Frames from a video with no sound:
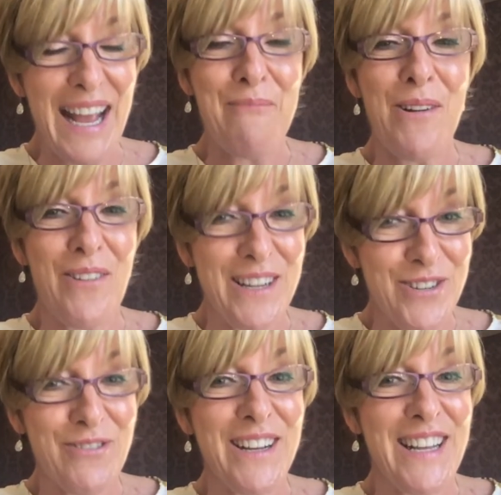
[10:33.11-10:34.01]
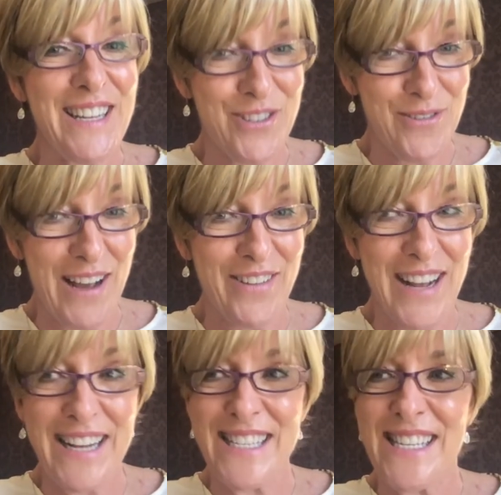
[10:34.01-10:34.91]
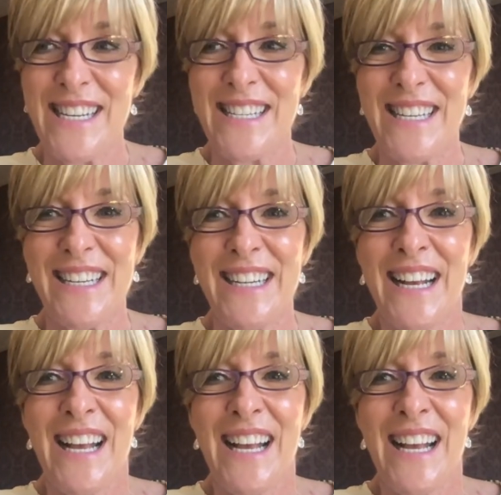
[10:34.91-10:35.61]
and we're entering into our next season.